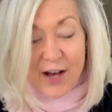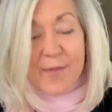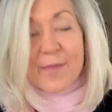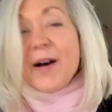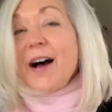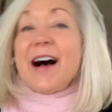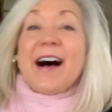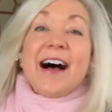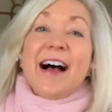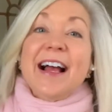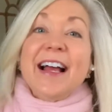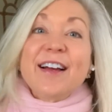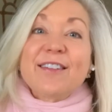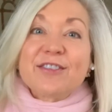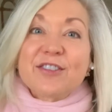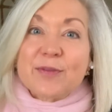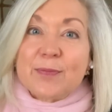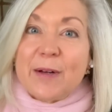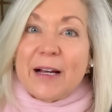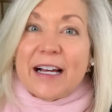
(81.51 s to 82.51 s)
But I
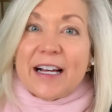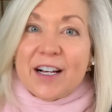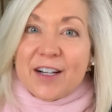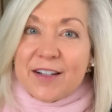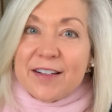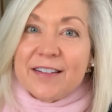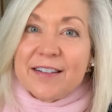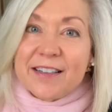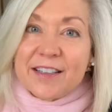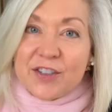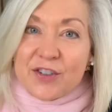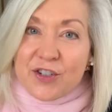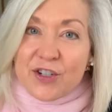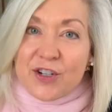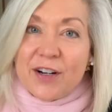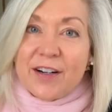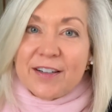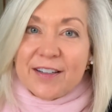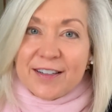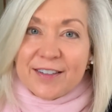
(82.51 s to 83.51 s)
have spent a good
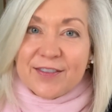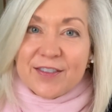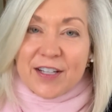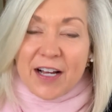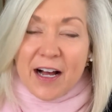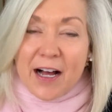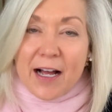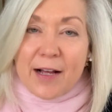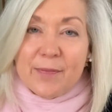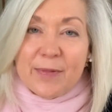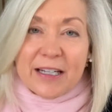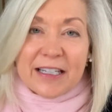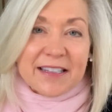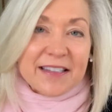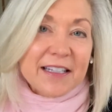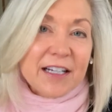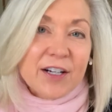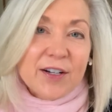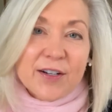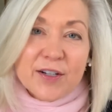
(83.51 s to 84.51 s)
chunk of time because
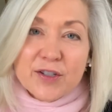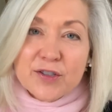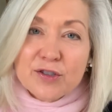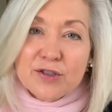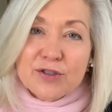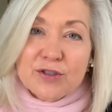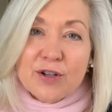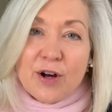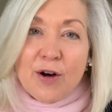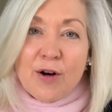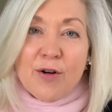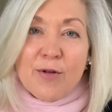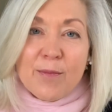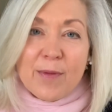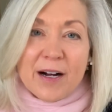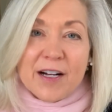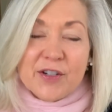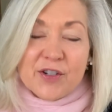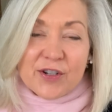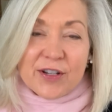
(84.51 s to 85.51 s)
there is so
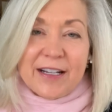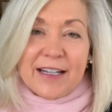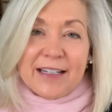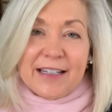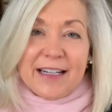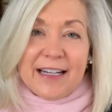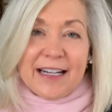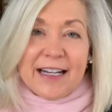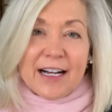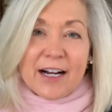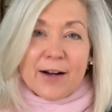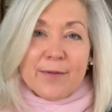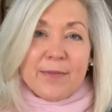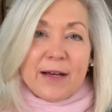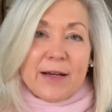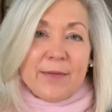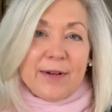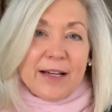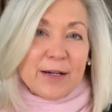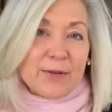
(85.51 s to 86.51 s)
much in here.
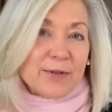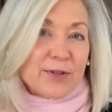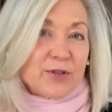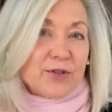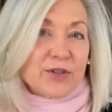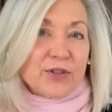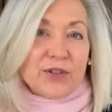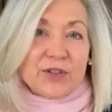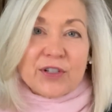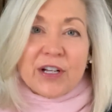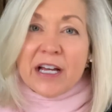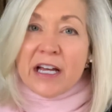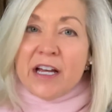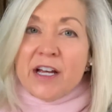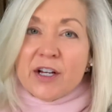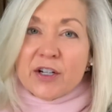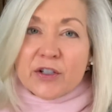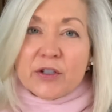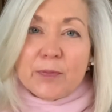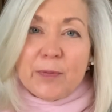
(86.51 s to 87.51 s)
Maybe it was just
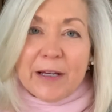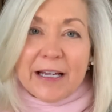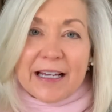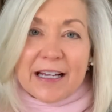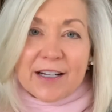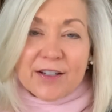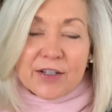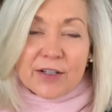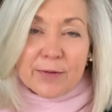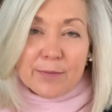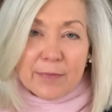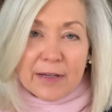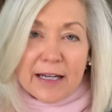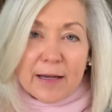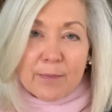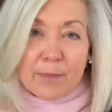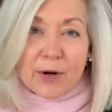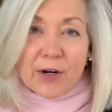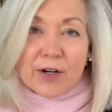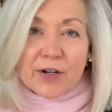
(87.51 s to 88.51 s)
speaking to
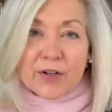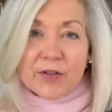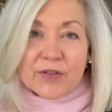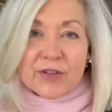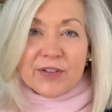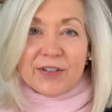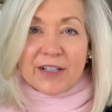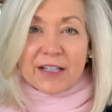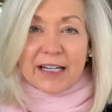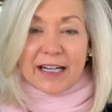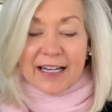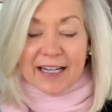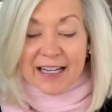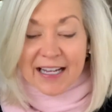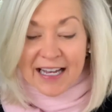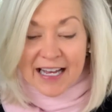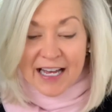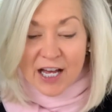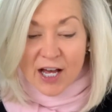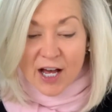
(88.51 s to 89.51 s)
me personally.
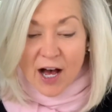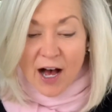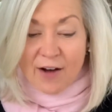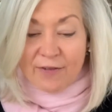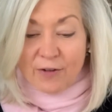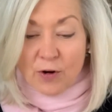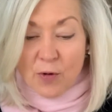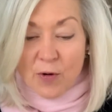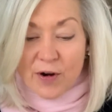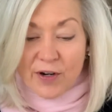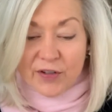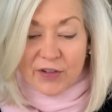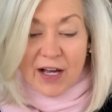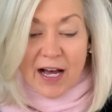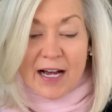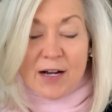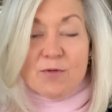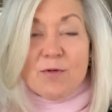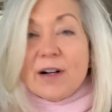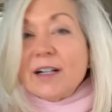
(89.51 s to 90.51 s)
Of course,
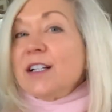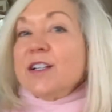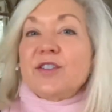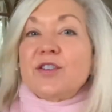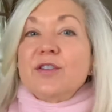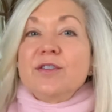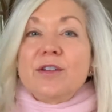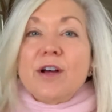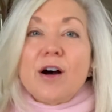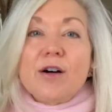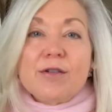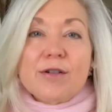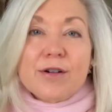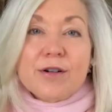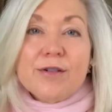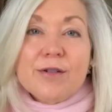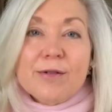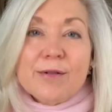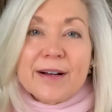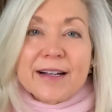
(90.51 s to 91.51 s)
I wanted to know
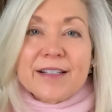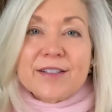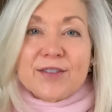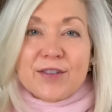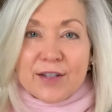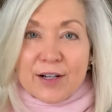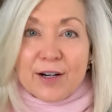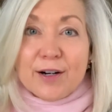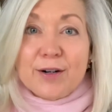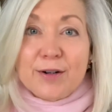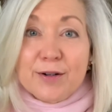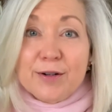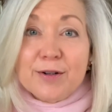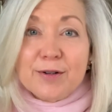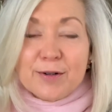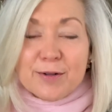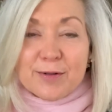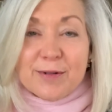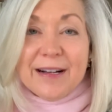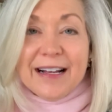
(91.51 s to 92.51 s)
who is the
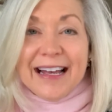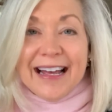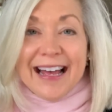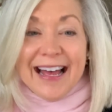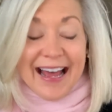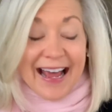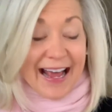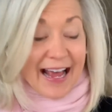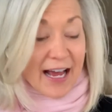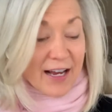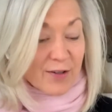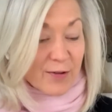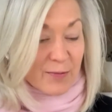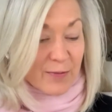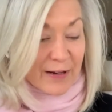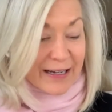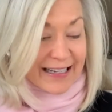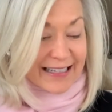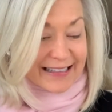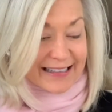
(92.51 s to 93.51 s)
who. And
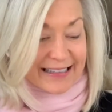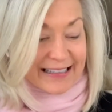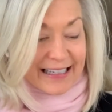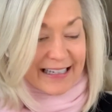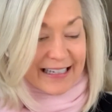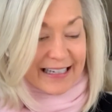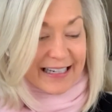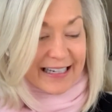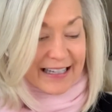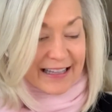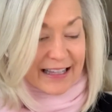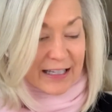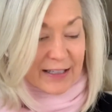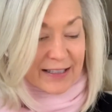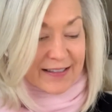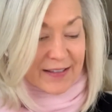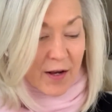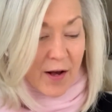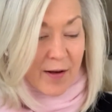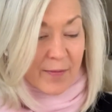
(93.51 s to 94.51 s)
we see the
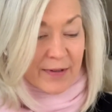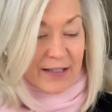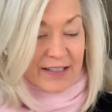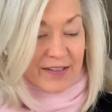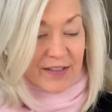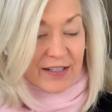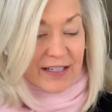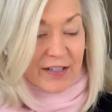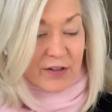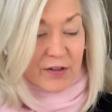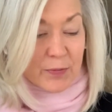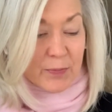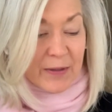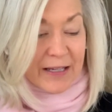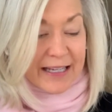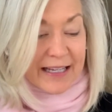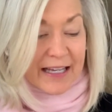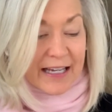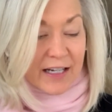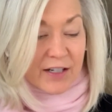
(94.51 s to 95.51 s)
psalmist is
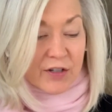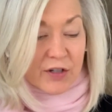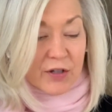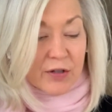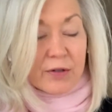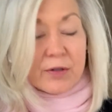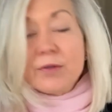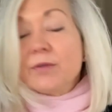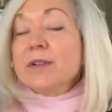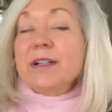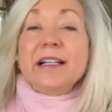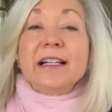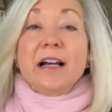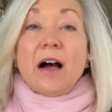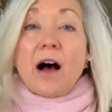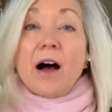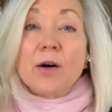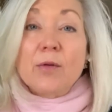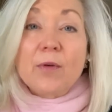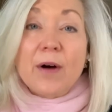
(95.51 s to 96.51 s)
speaking to
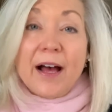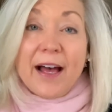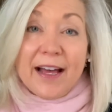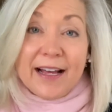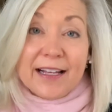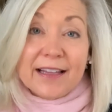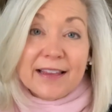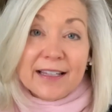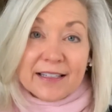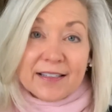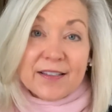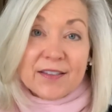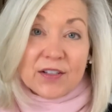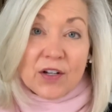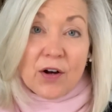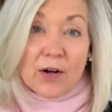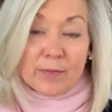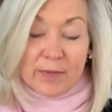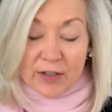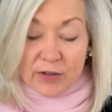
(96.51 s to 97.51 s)
Yahweh. And this
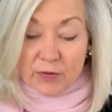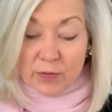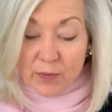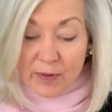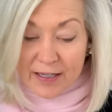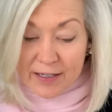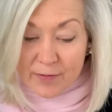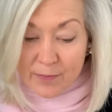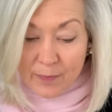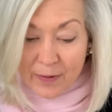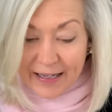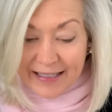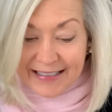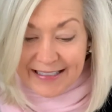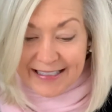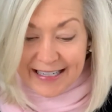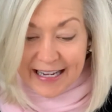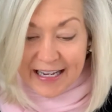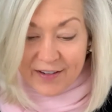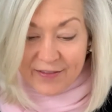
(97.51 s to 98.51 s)
psalm is written by
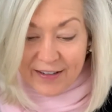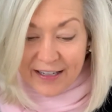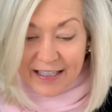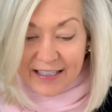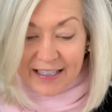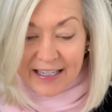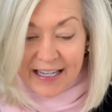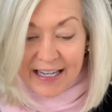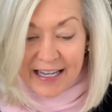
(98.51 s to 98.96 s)
David.